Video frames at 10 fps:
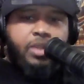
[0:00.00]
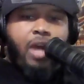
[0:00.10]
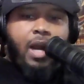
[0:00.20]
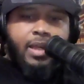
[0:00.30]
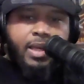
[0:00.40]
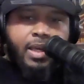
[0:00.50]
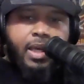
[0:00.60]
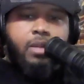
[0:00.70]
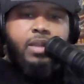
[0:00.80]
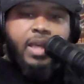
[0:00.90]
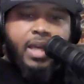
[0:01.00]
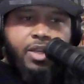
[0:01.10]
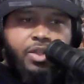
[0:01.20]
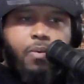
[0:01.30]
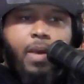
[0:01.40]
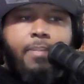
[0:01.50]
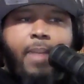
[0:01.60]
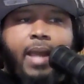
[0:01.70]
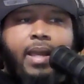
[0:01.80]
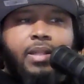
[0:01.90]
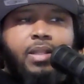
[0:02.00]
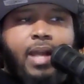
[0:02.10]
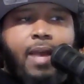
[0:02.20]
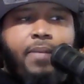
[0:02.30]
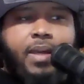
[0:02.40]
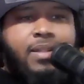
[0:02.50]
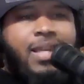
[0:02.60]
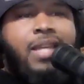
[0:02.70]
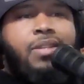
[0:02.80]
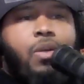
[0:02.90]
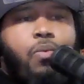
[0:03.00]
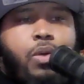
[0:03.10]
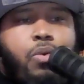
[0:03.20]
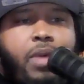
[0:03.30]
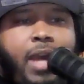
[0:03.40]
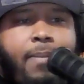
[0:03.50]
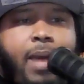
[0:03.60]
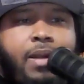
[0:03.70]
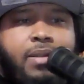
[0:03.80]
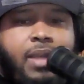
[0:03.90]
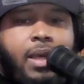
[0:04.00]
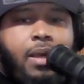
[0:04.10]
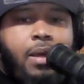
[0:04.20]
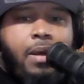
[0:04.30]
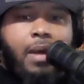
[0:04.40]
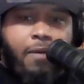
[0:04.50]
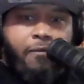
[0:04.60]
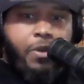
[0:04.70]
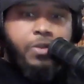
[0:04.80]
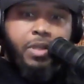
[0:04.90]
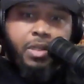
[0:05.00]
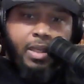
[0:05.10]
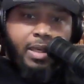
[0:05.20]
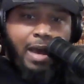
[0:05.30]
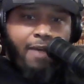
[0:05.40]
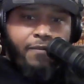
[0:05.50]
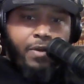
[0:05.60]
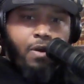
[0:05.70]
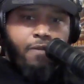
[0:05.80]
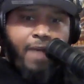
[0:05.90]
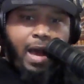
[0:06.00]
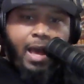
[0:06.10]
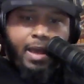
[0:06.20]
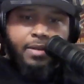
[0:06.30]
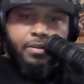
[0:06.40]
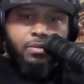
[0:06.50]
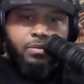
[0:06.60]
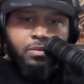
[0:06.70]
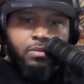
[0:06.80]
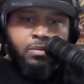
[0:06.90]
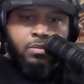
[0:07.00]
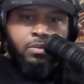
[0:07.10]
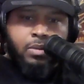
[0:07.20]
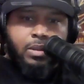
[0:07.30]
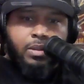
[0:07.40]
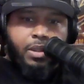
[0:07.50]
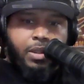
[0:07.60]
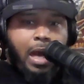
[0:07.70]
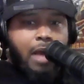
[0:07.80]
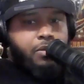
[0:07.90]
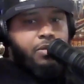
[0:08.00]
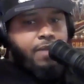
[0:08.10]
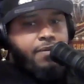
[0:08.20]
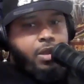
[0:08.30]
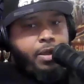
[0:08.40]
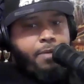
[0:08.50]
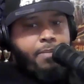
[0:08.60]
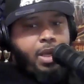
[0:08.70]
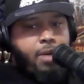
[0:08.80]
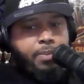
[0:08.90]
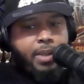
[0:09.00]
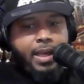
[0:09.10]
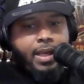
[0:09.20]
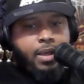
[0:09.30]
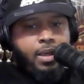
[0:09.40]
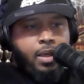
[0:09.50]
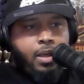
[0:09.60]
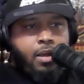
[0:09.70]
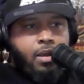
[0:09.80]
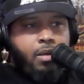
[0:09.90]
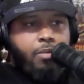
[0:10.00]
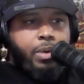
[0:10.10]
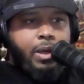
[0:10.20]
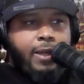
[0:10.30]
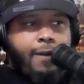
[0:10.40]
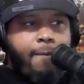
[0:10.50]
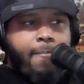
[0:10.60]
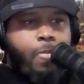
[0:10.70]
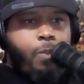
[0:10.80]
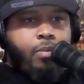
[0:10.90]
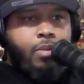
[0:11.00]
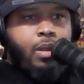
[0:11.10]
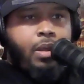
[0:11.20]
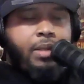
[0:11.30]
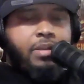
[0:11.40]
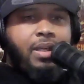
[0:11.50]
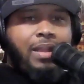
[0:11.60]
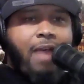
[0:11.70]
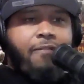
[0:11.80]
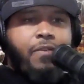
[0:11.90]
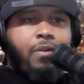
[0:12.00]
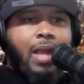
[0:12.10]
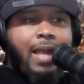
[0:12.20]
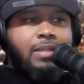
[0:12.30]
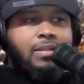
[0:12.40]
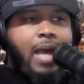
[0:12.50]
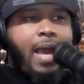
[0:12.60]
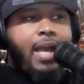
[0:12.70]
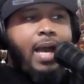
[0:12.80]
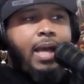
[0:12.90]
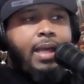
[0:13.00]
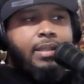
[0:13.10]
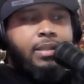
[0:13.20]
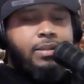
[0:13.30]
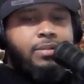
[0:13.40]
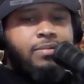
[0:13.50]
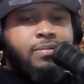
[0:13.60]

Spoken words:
try to get healthy, ease your way back into that, because he's the one who came out and said, physically, I feel fine. The doctors have cleared me to play. But until I feel like Zion,